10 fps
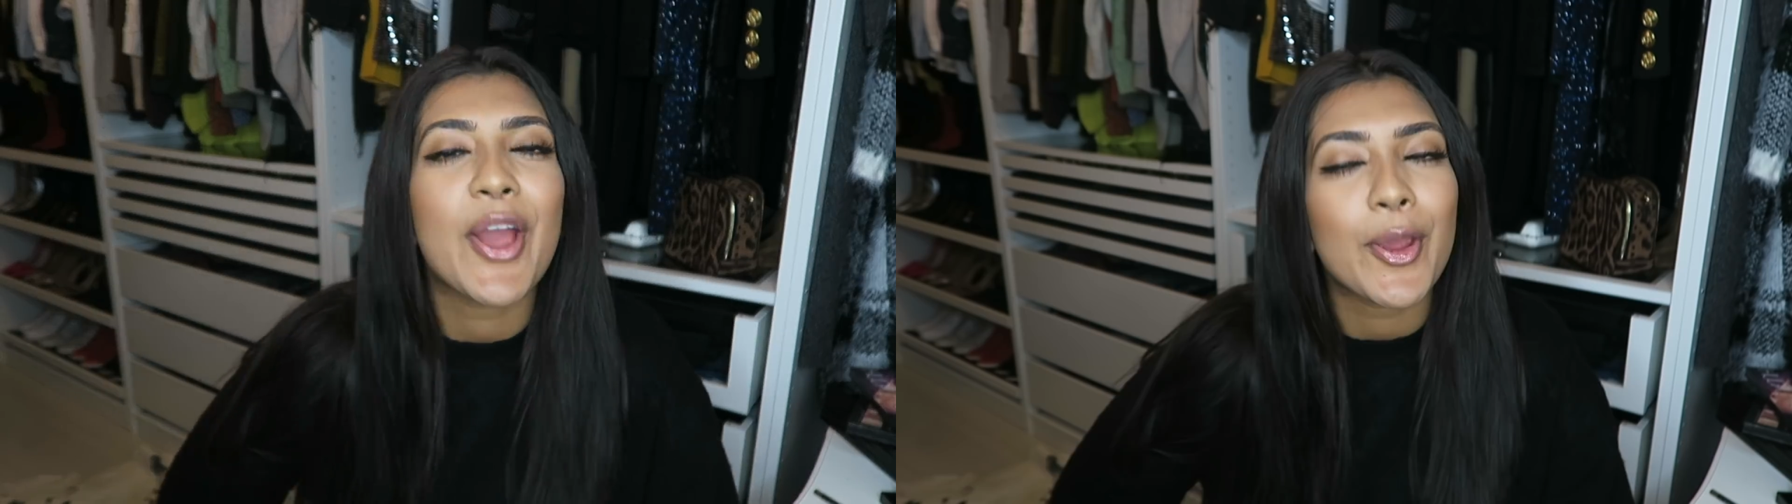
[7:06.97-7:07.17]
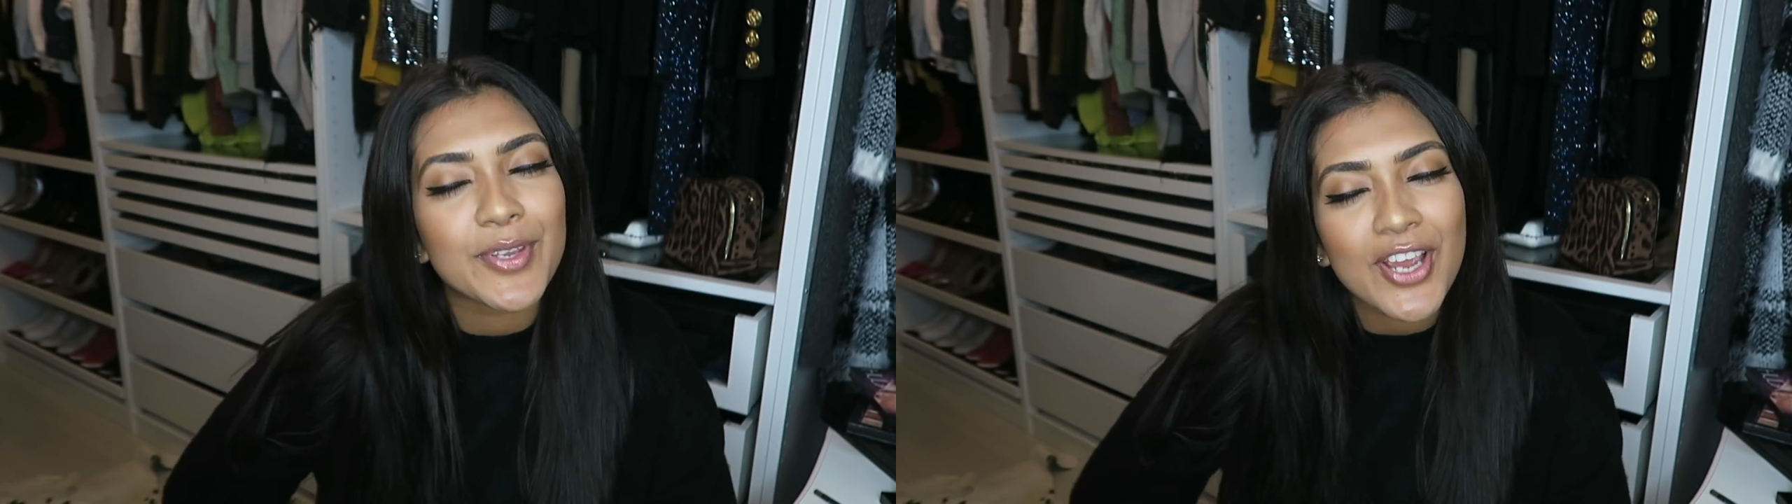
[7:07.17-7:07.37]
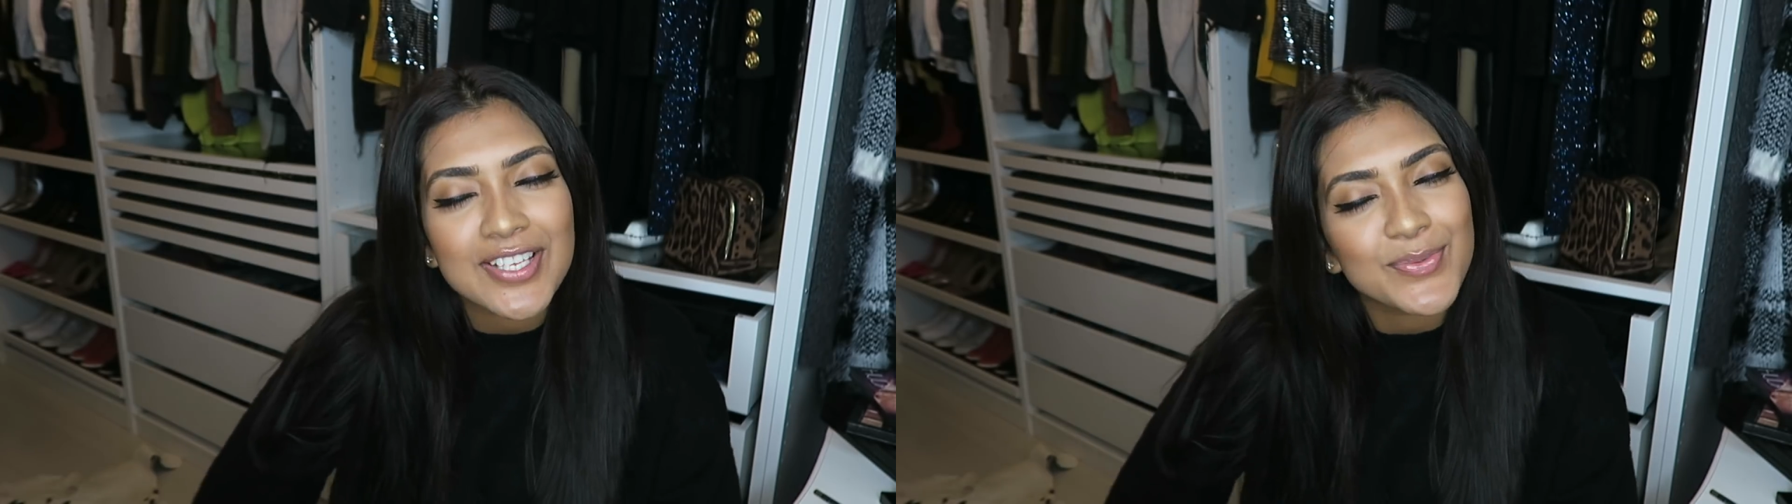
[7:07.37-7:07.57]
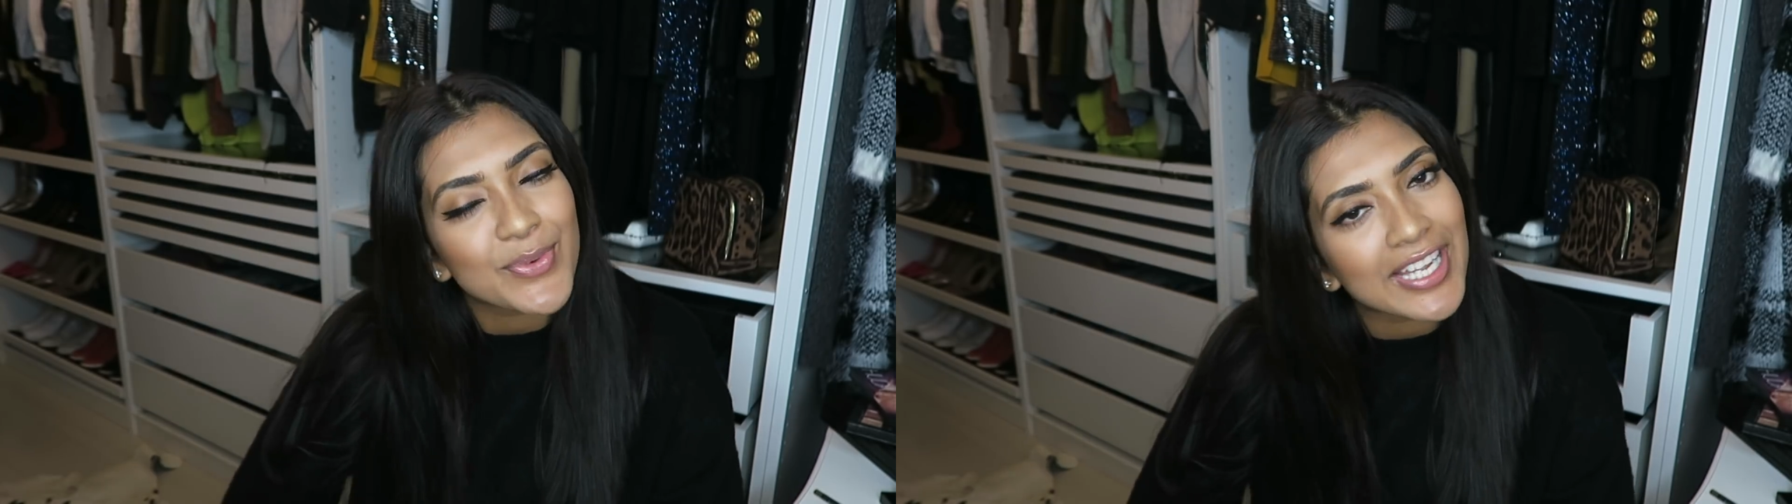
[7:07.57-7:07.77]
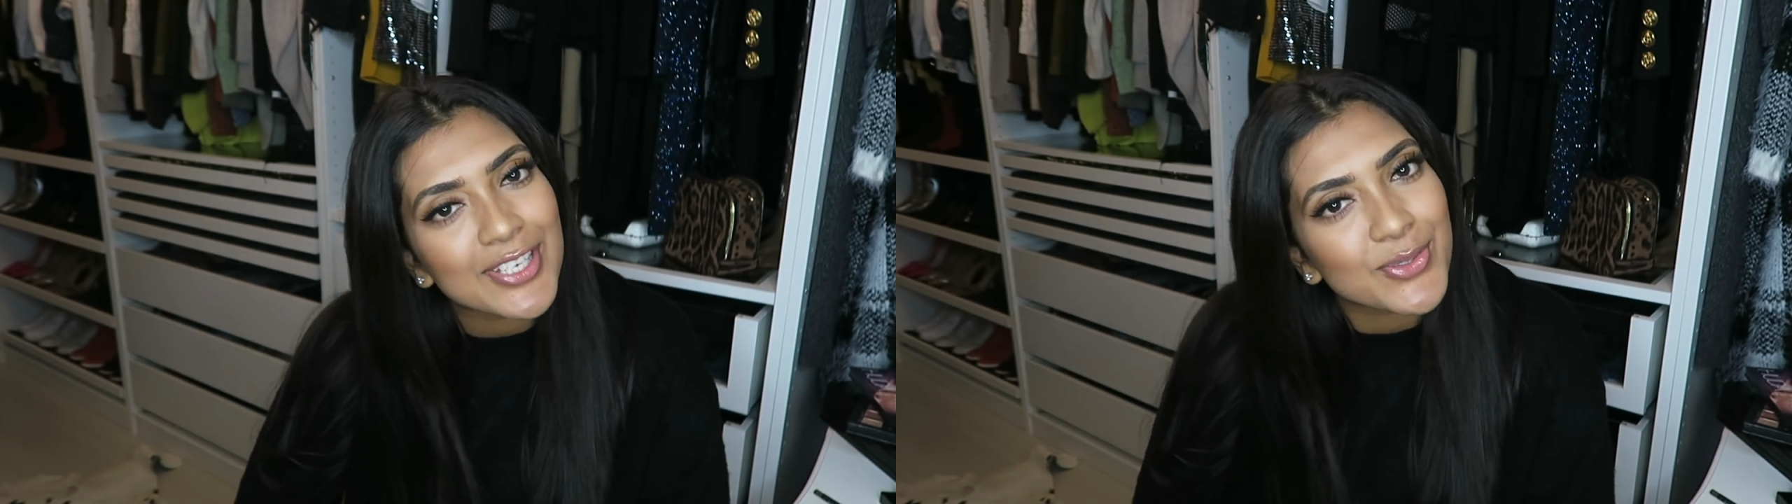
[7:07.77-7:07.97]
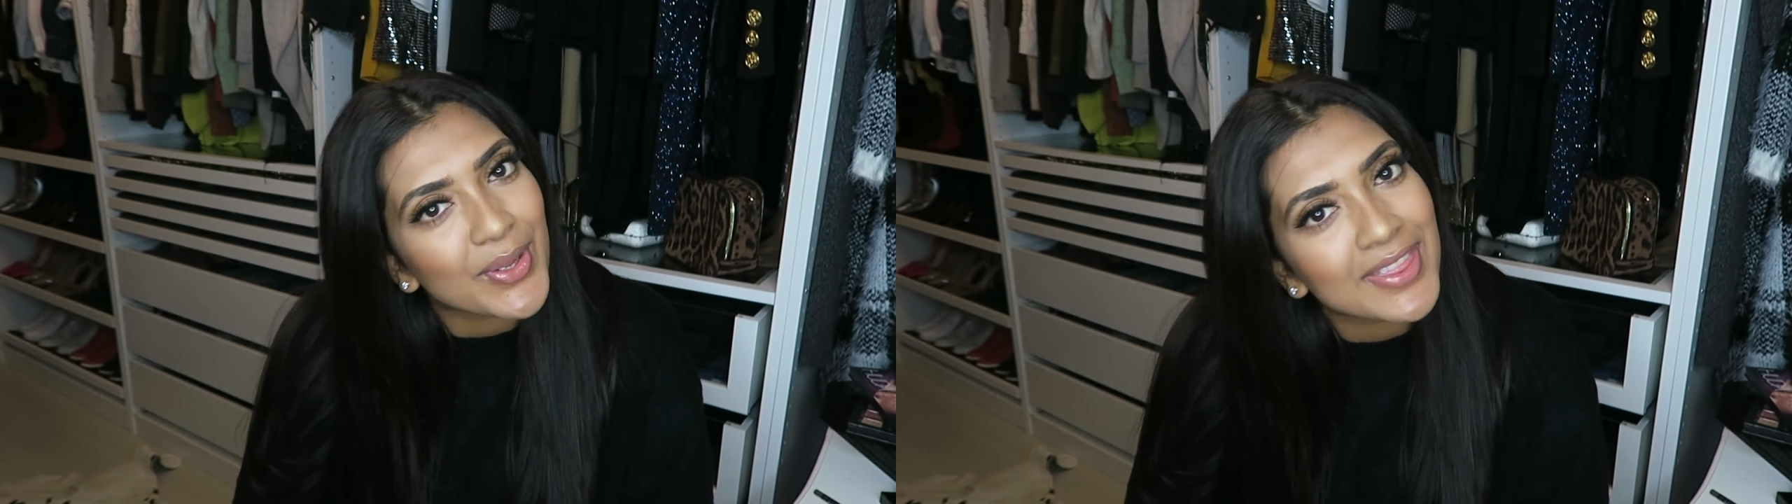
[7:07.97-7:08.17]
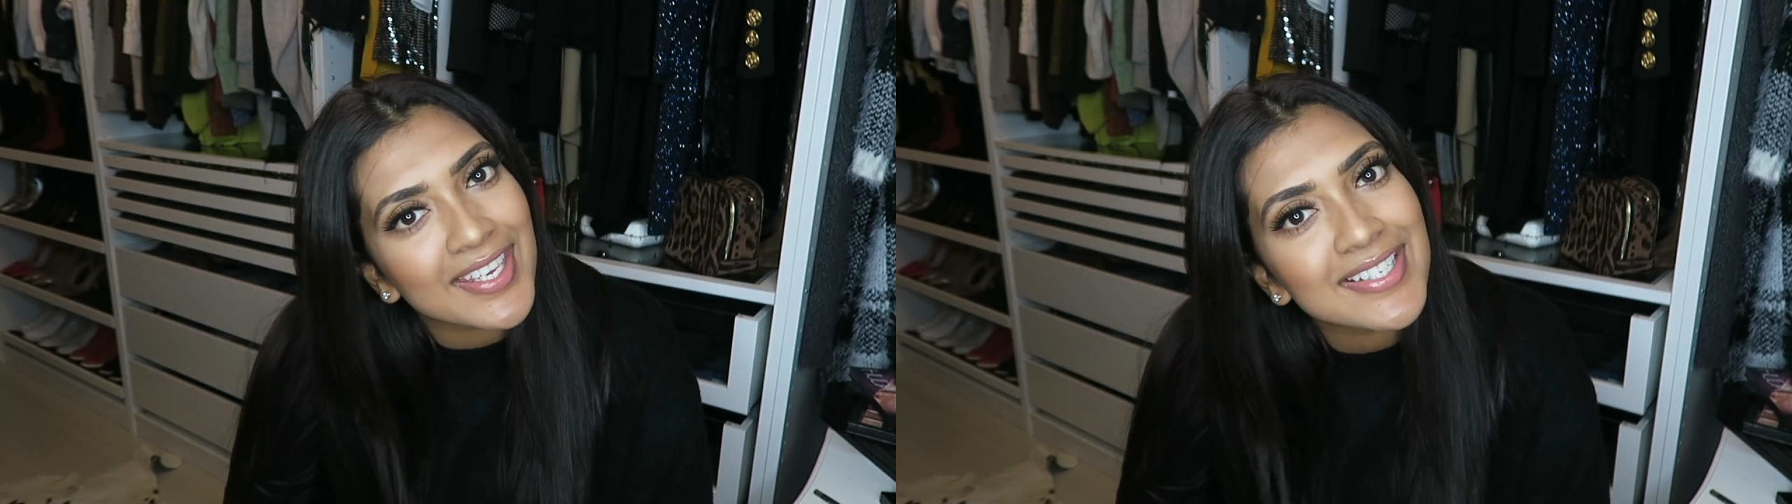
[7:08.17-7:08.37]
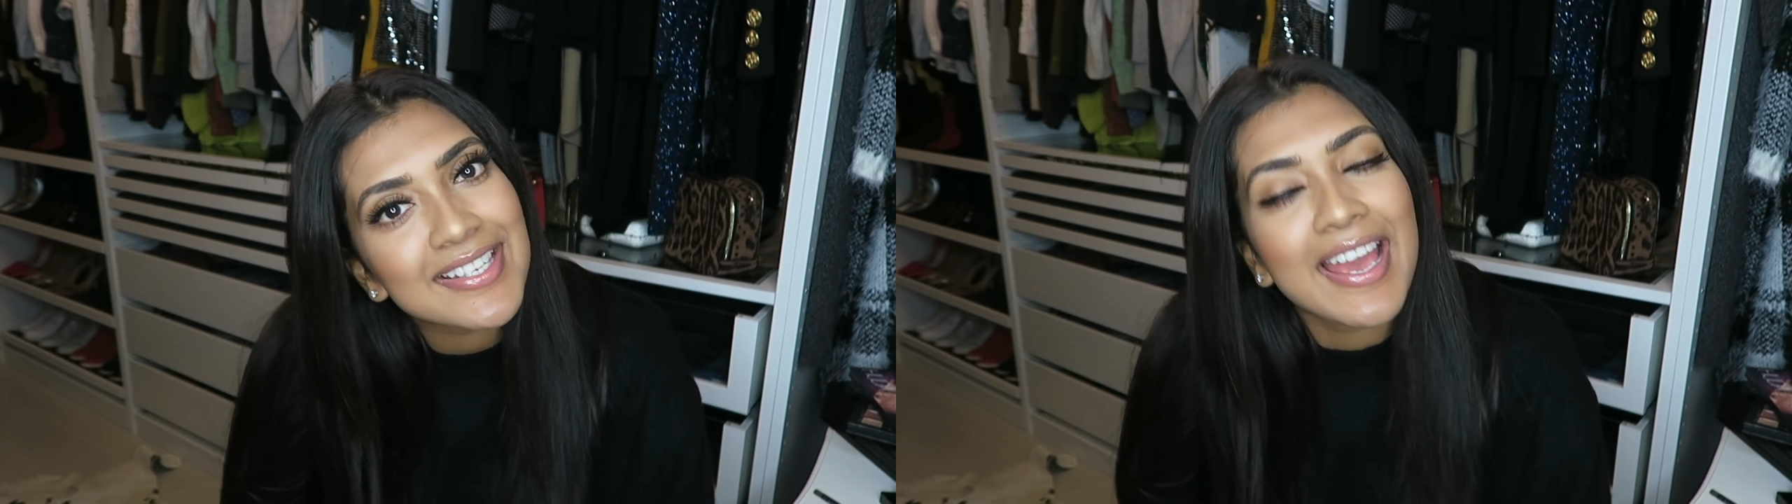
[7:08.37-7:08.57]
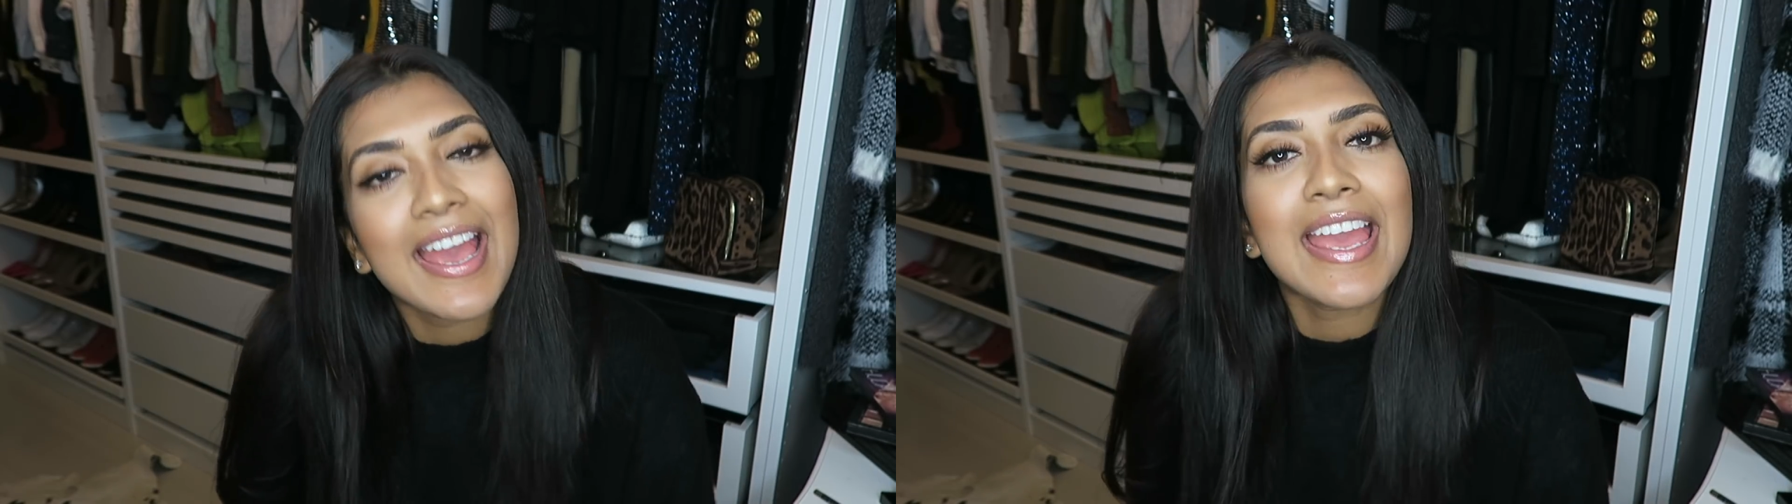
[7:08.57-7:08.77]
Hope you guys really enjoyed this.